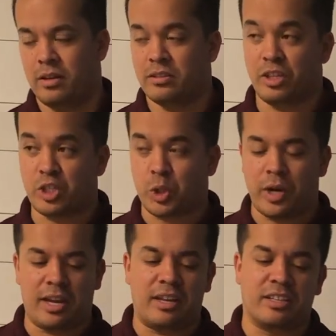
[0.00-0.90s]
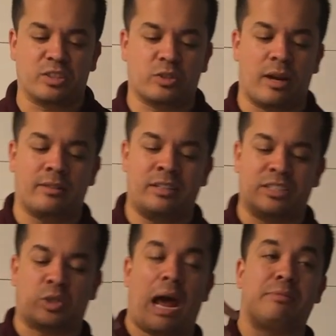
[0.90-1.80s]
The tree, he, des he
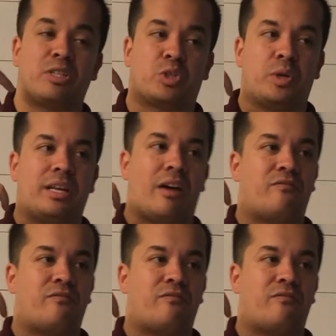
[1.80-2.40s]
describes a tree that